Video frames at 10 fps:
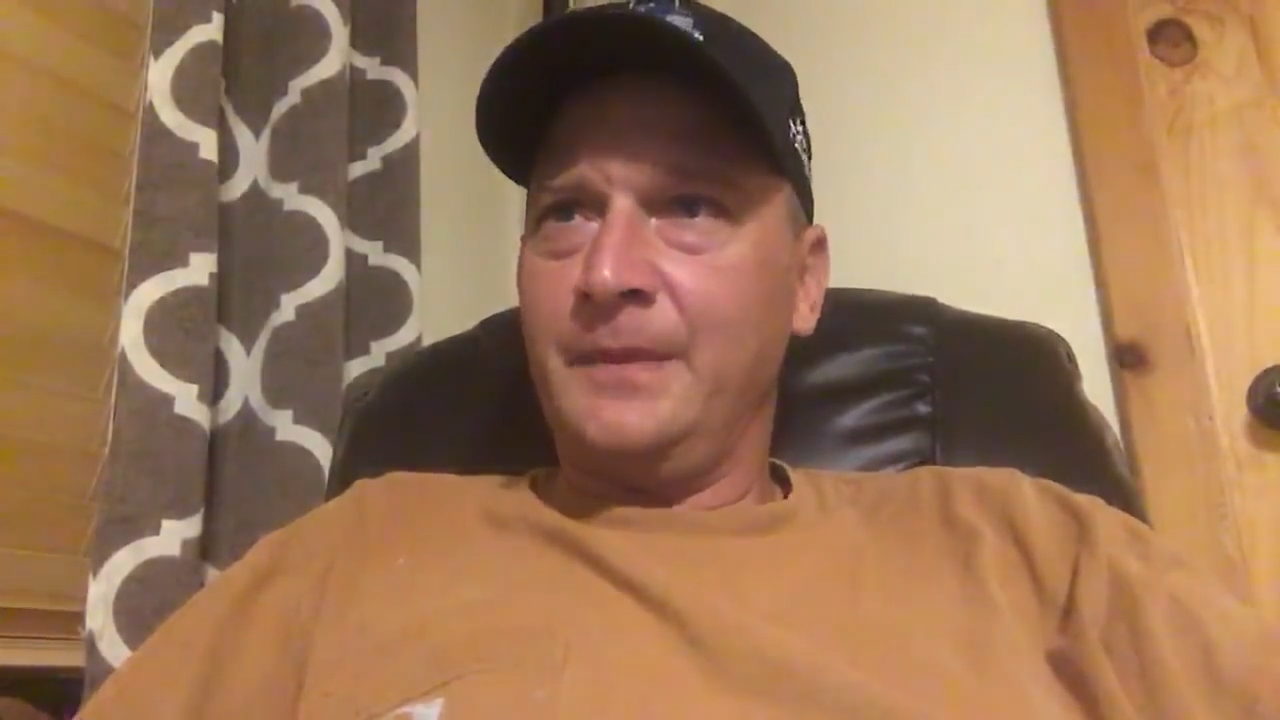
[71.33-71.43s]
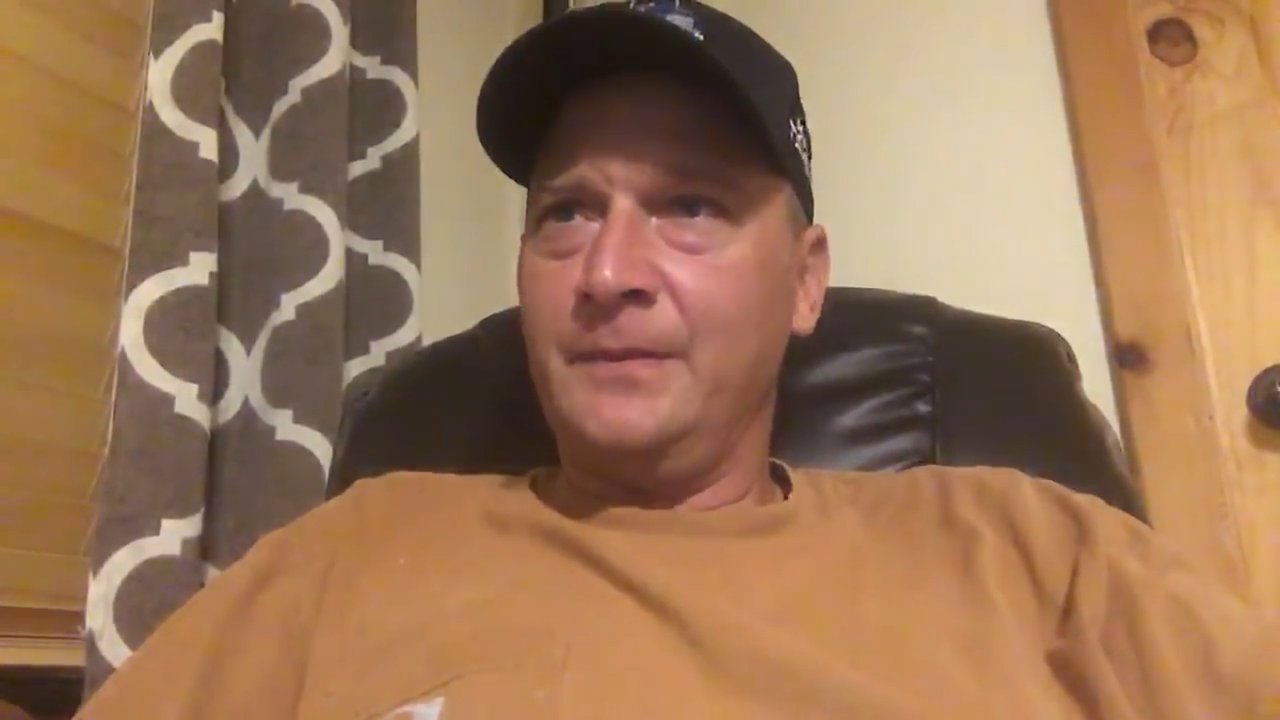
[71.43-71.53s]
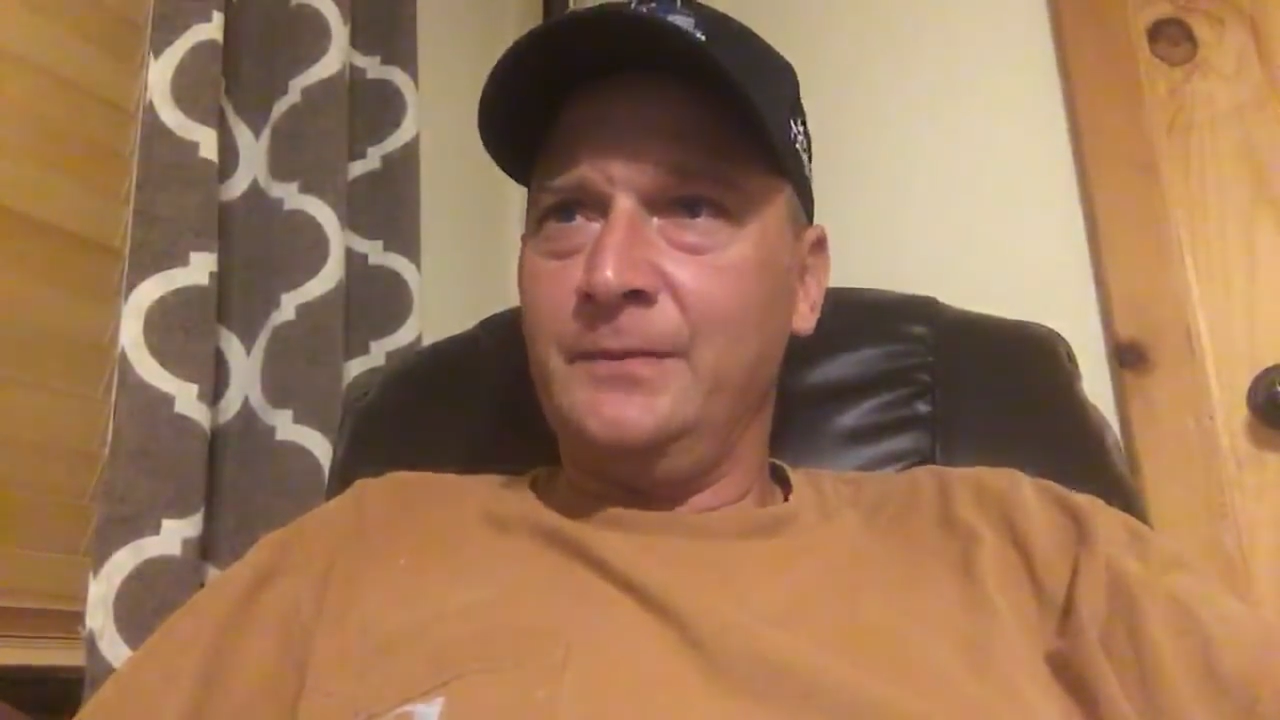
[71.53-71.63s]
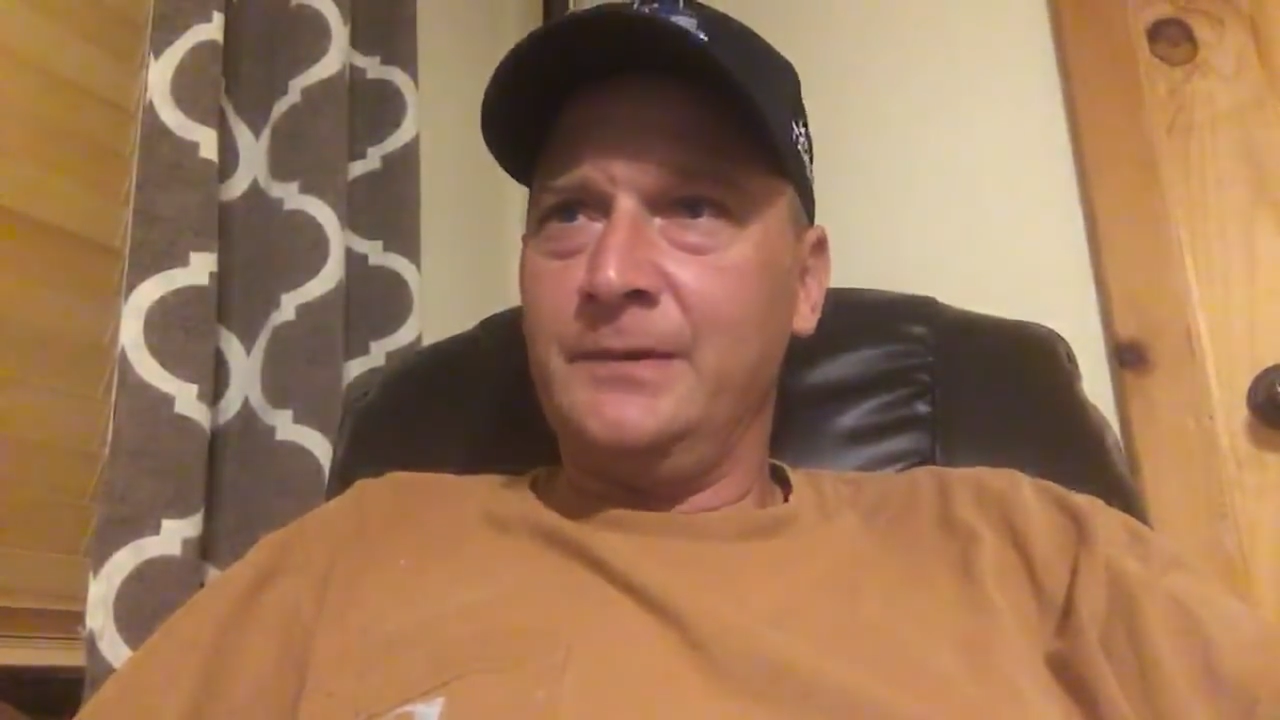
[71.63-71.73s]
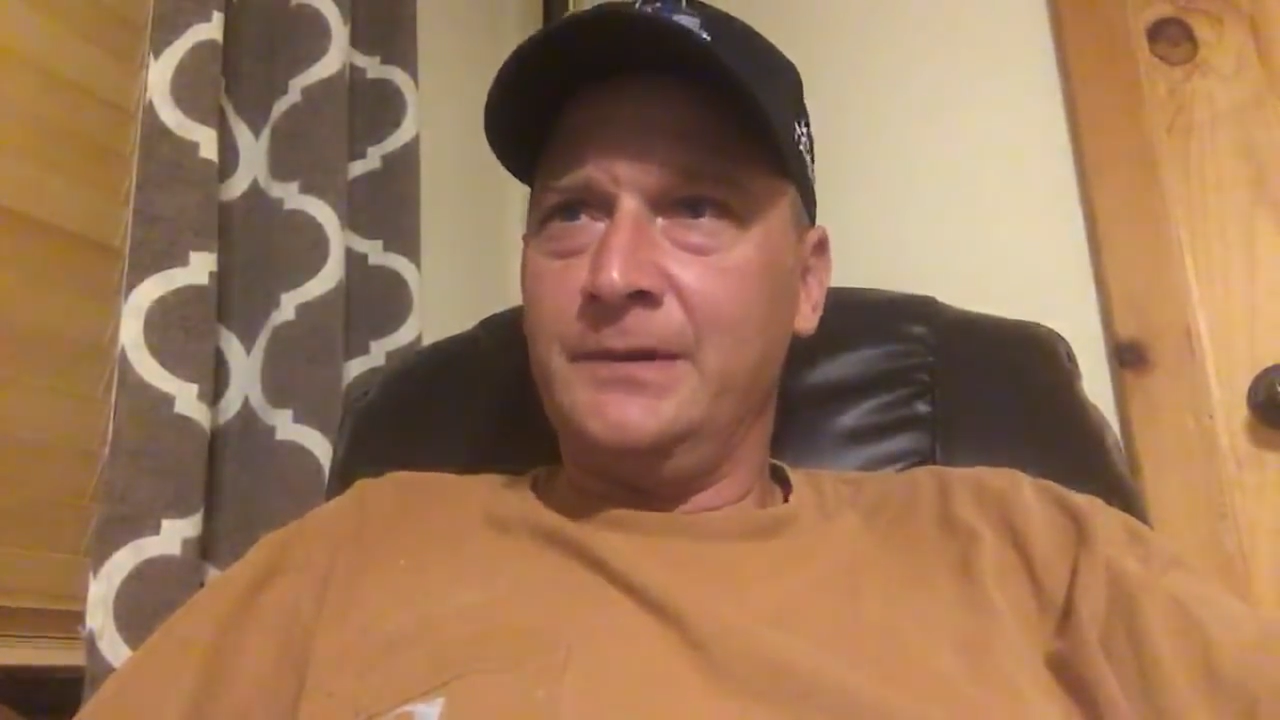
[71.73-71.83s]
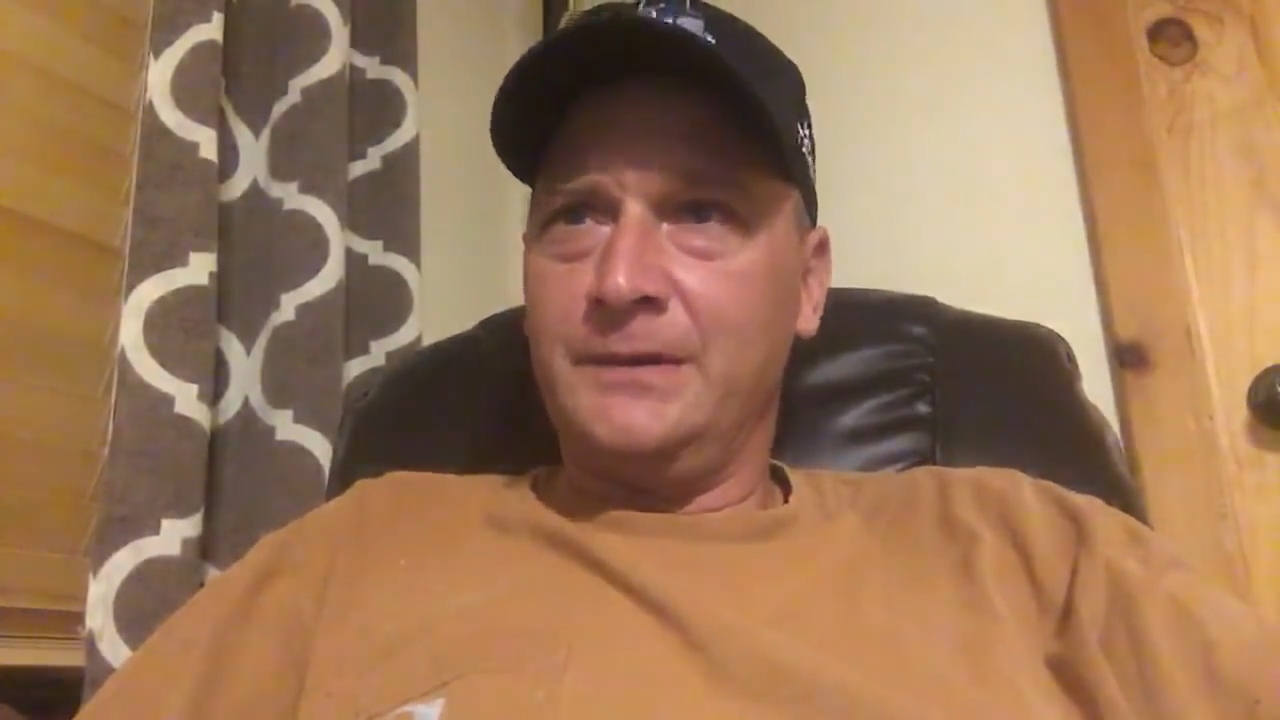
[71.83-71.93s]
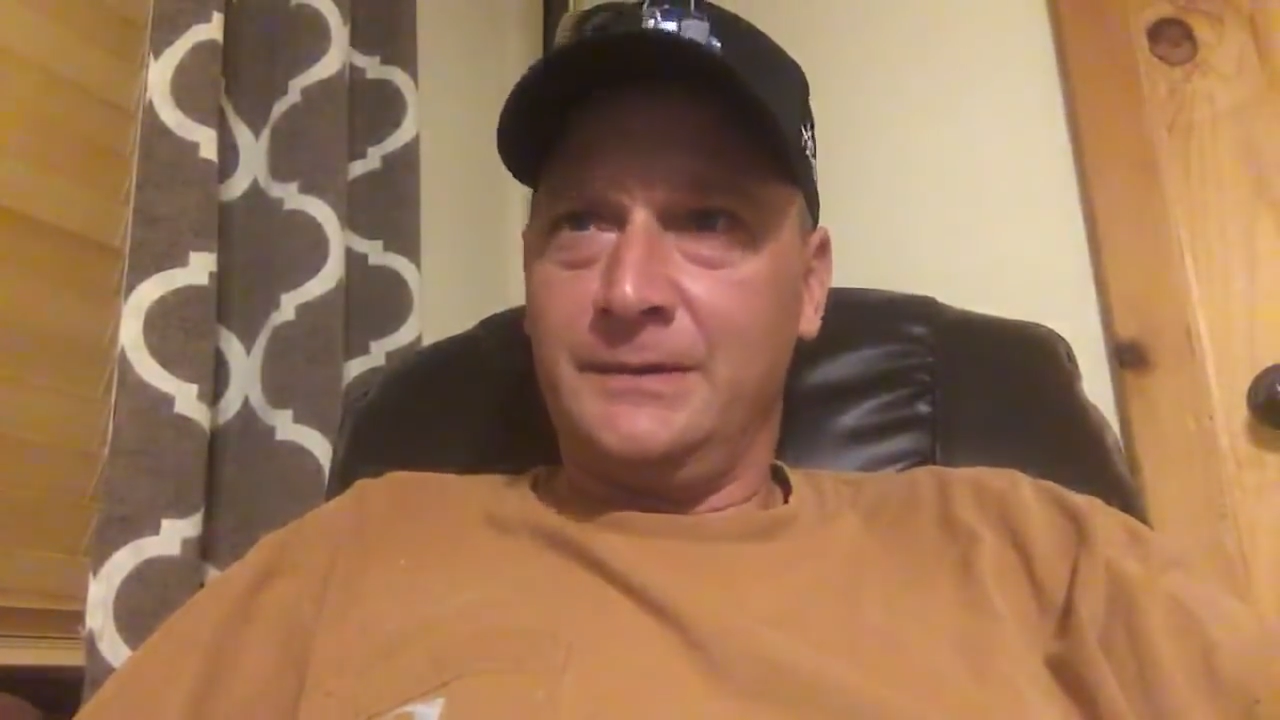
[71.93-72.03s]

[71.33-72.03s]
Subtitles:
Who we got